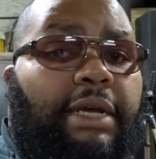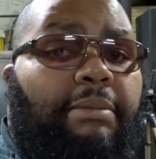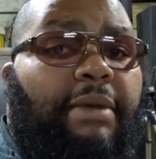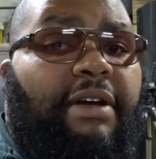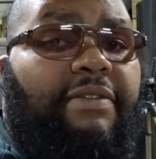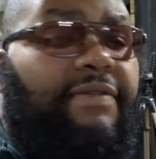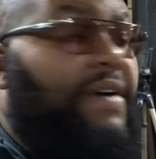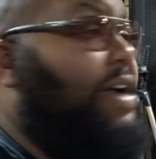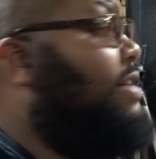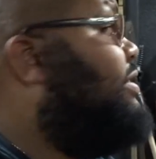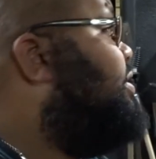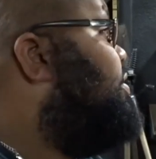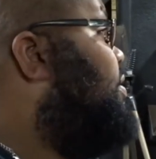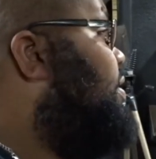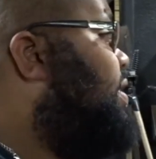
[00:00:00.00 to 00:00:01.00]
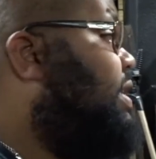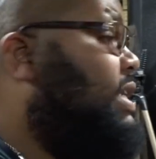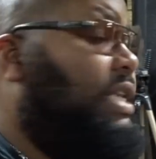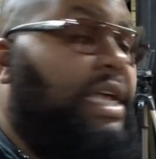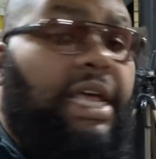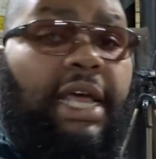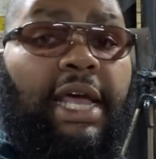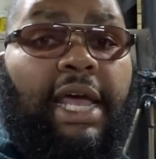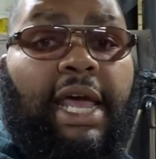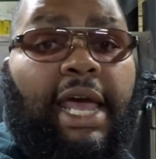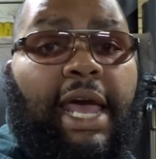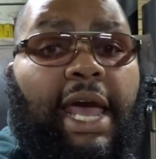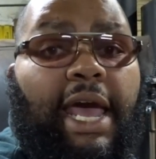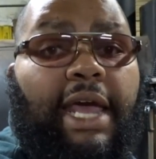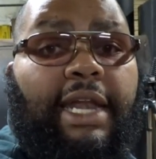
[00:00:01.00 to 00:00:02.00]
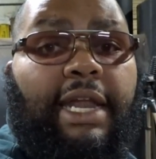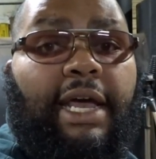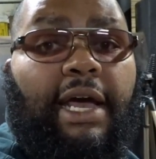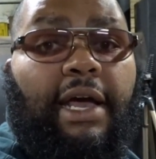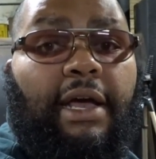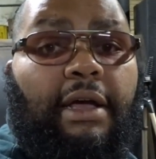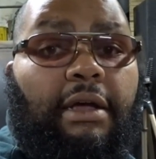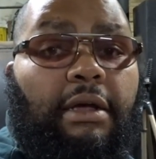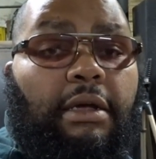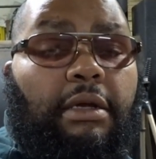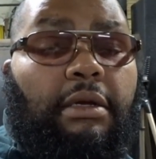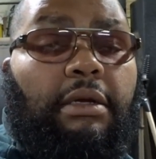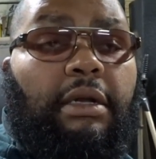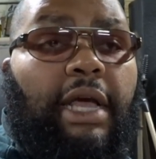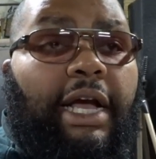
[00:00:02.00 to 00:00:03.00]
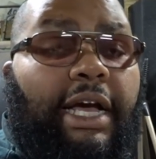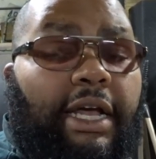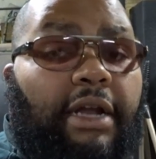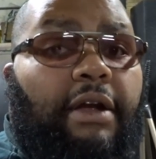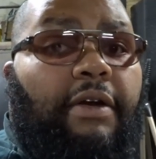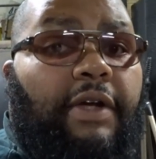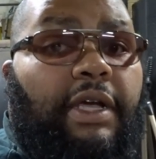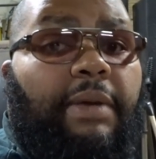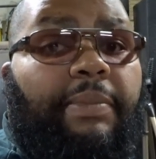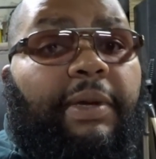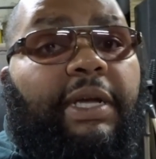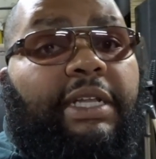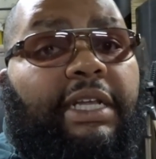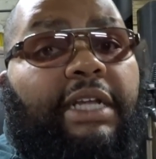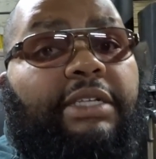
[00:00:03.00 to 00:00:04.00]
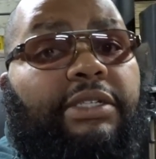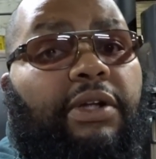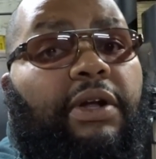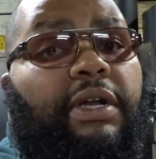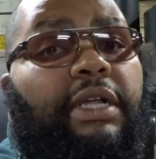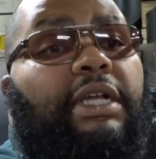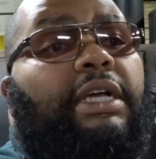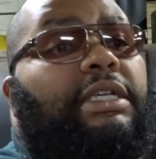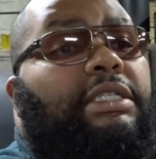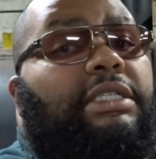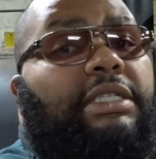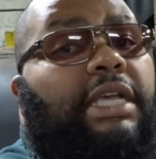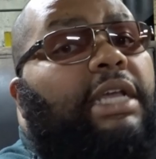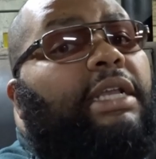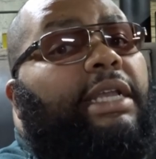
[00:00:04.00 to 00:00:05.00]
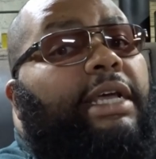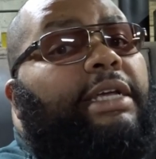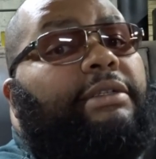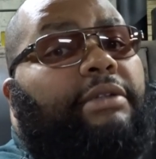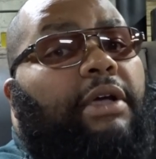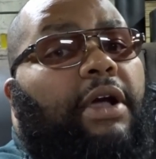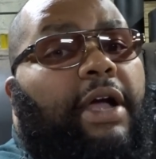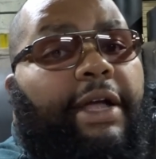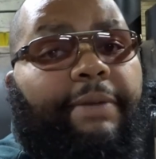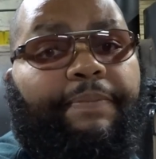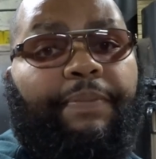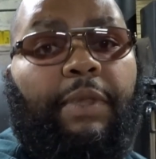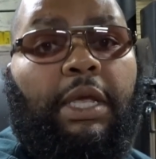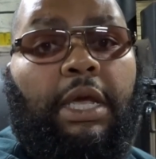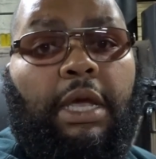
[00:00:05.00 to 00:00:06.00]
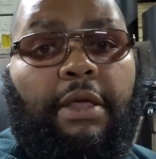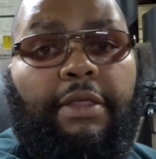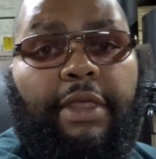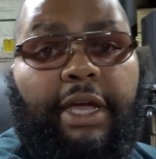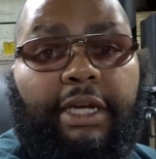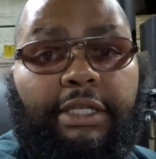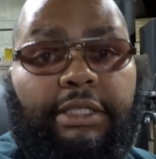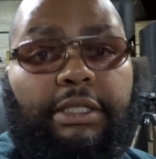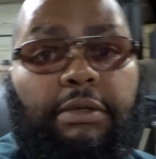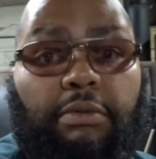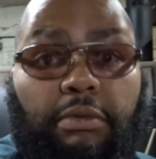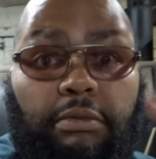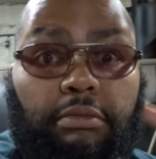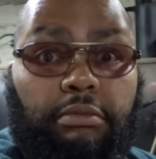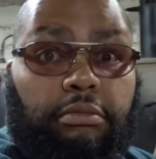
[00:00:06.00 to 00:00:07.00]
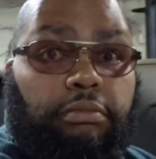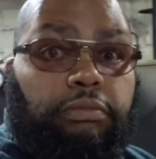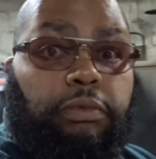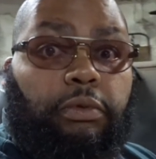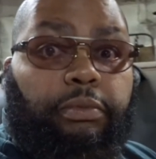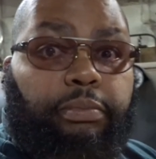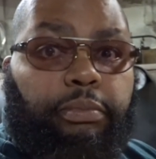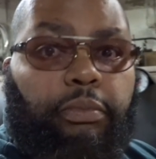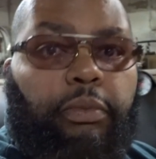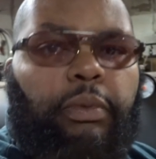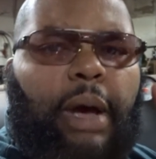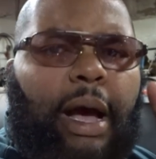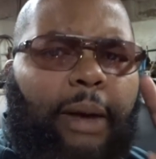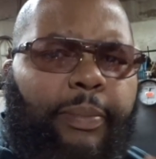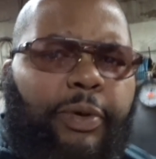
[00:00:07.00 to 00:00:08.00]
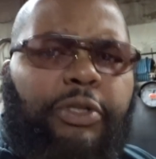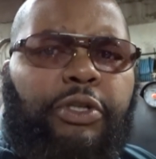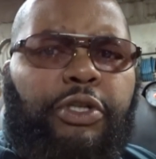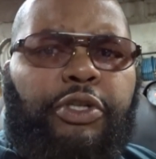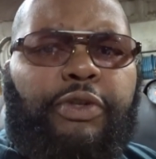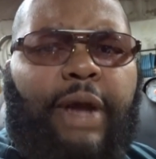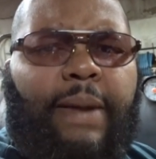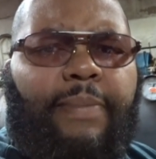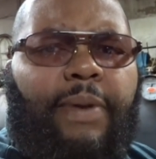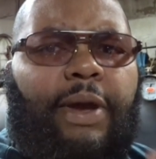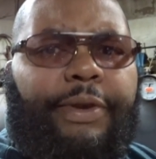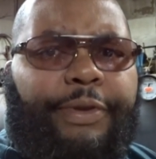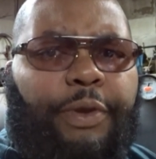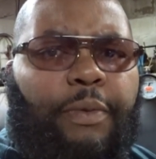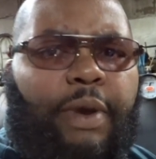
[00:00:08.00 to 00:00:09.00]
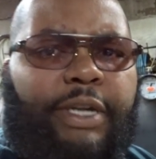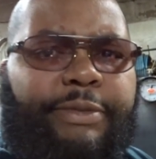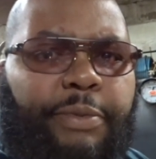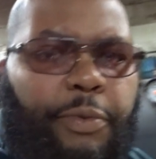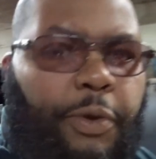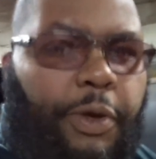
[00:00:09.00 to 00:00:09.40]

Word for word: get my fire started, and uh, I gotta hurry up and get that started because it's getting late. All right, thanks. Well, I'll put you in the tripod. You can watch me